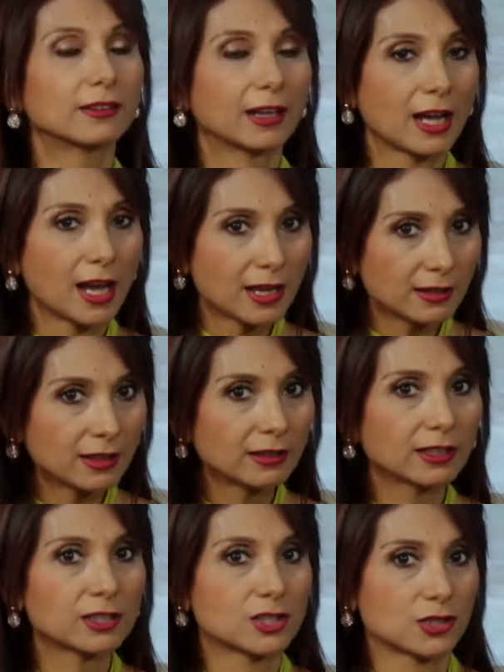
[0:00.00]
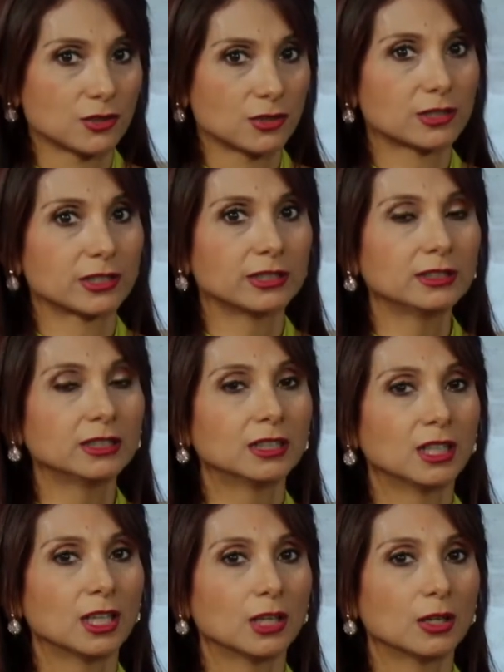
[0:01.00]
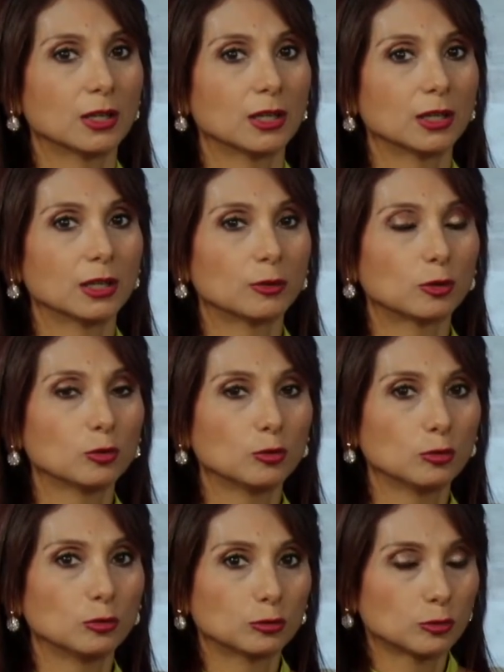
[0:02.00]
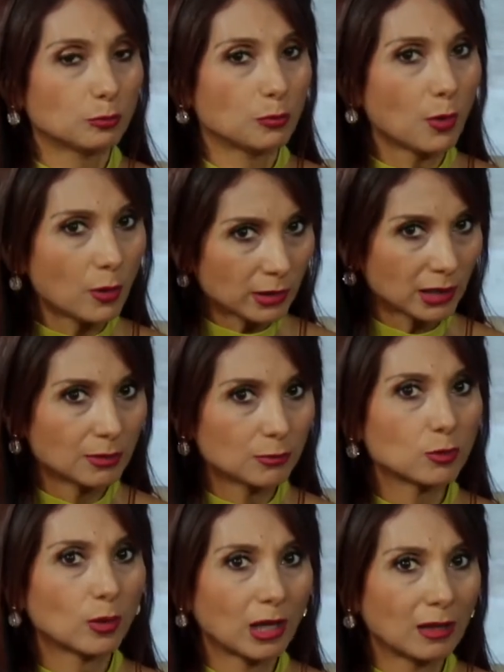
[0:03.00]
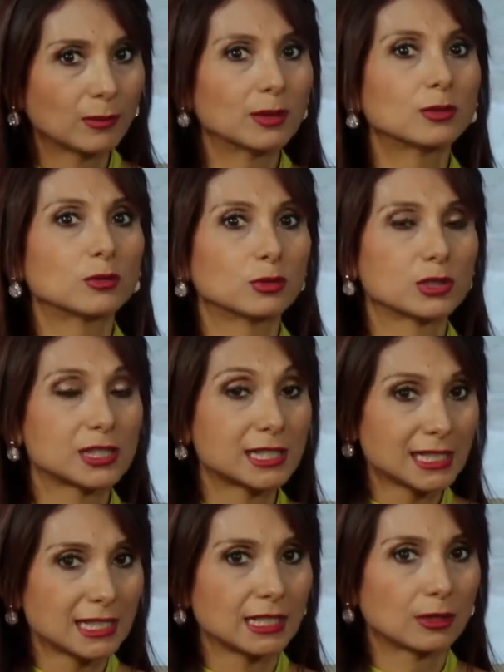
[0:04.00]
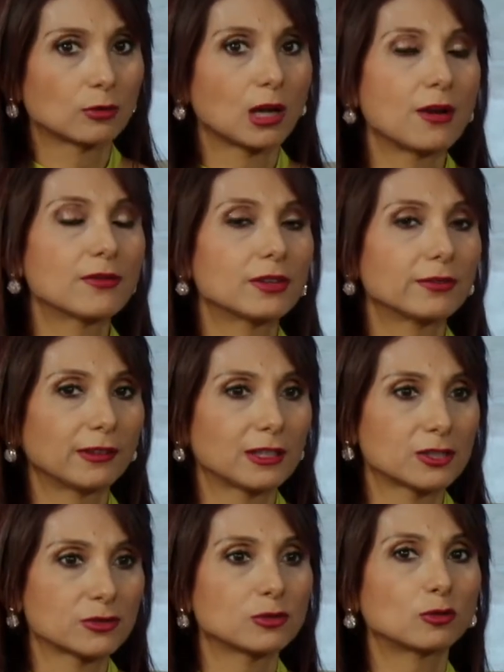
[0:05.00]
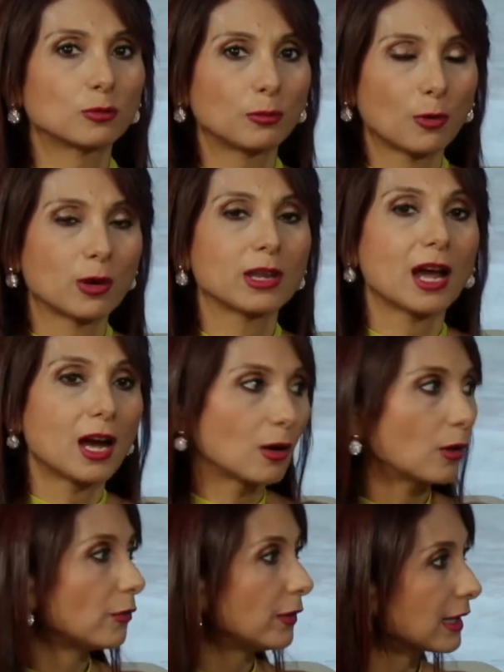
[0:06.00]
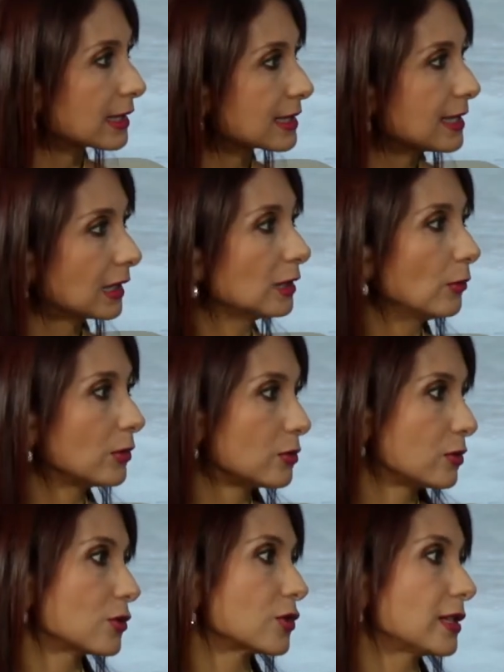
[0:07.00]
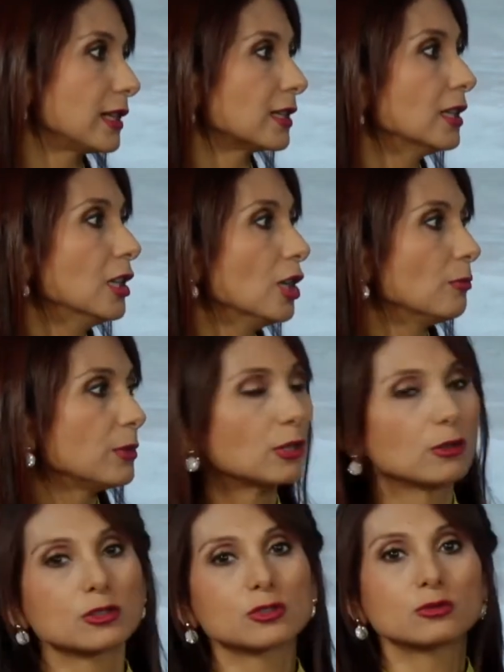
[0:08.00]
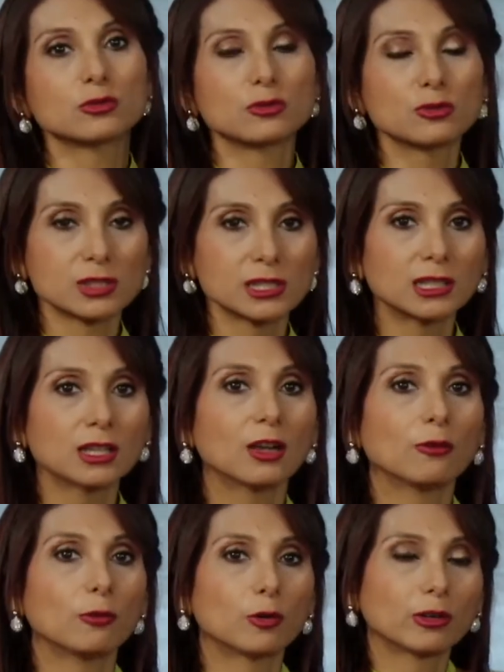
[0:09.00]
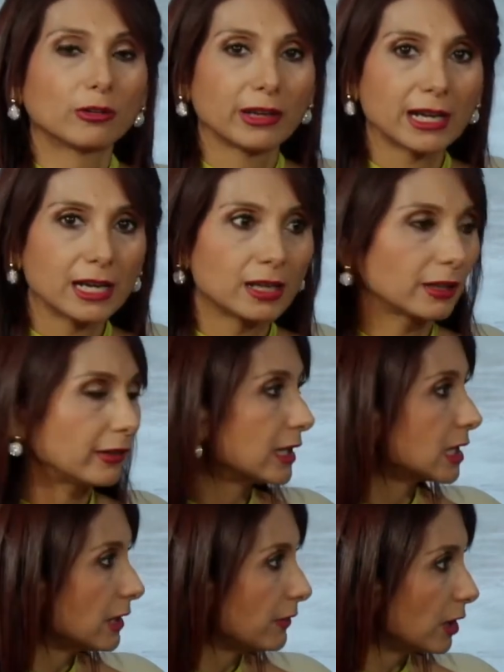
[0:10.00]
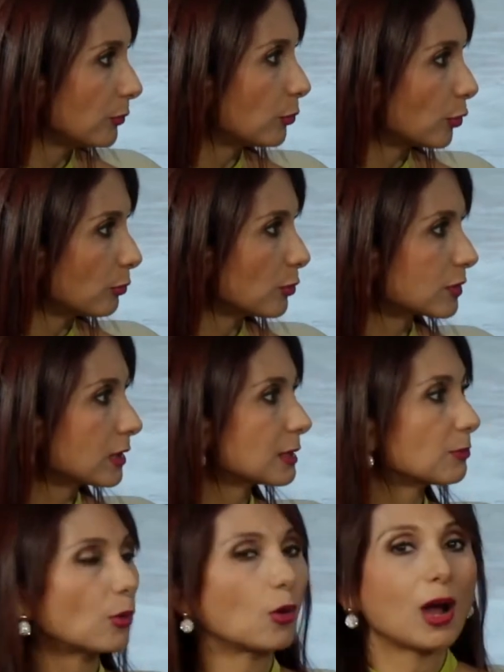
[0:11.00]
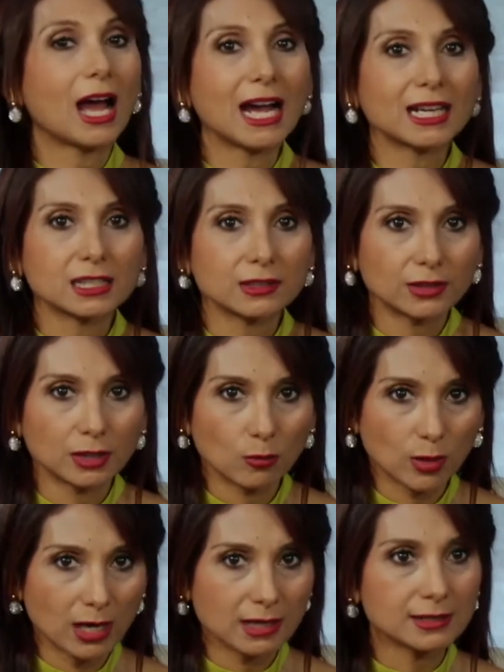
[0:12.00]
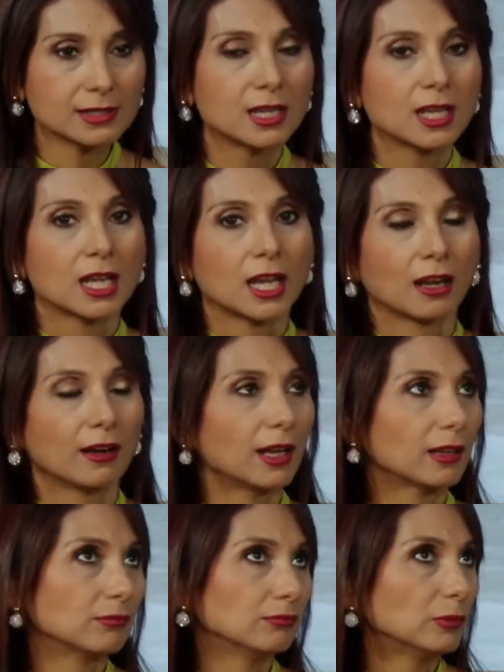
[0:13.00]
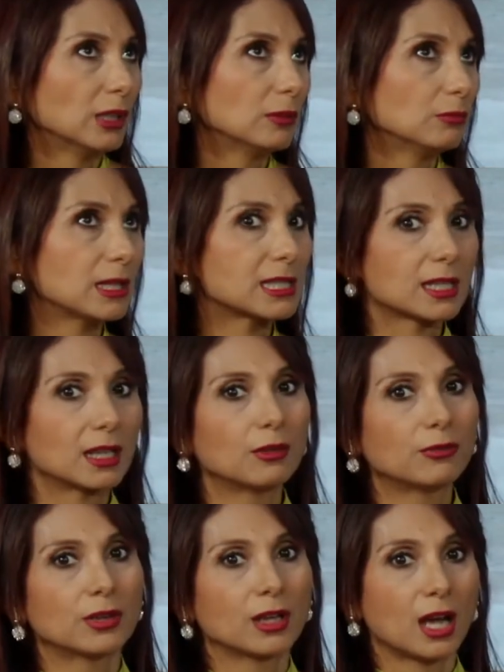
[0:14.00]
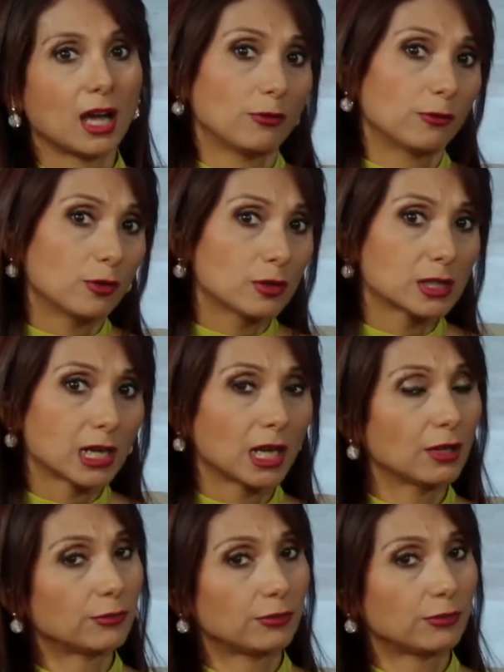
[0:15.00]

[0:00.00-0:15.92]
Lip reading: guiding the children to point them, to help them to see, to have the vision to point out of exactly what you just said. Because to use it for creativity purposes, proactively wise, like, well, myself, of course I have